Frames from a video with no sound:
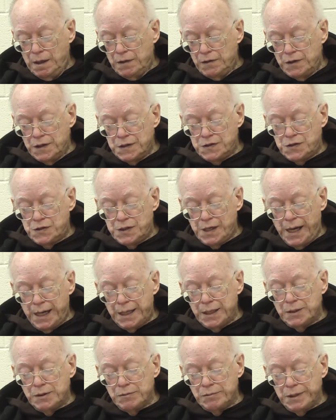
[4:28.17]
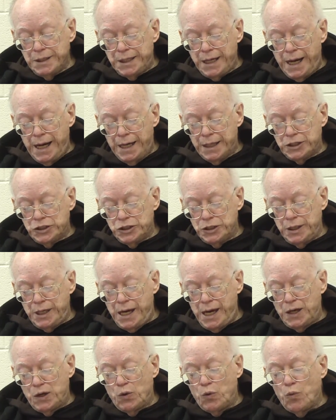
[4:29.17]
This second redaction
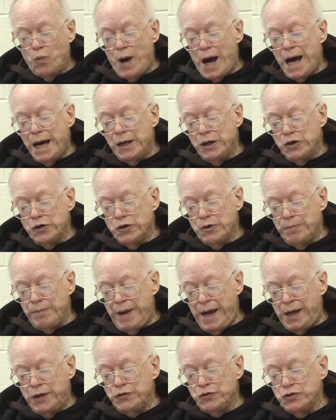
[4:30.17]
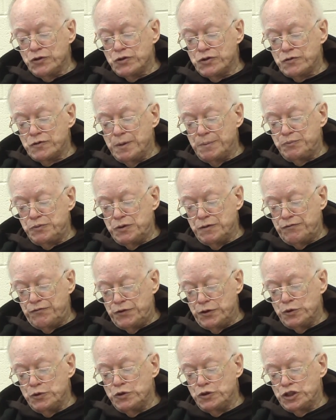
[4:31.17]
had a wider manuscript
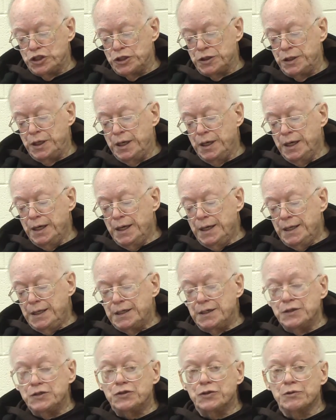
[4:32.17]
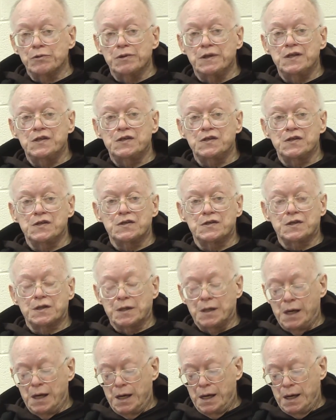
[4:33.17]
diffusion in Teresa's
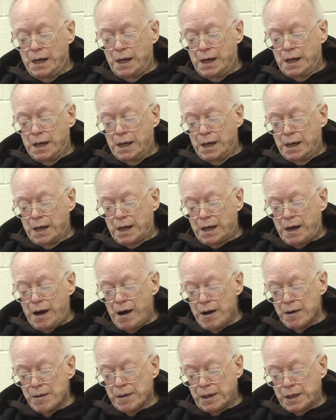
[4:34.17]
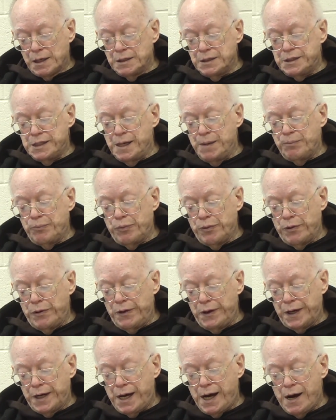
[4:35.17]

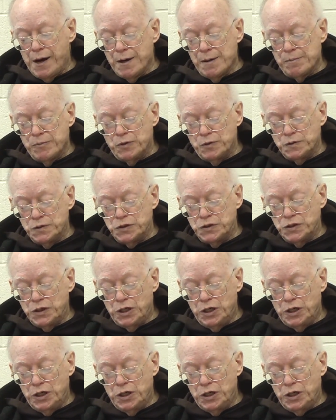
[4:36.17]
contemporary Carmels.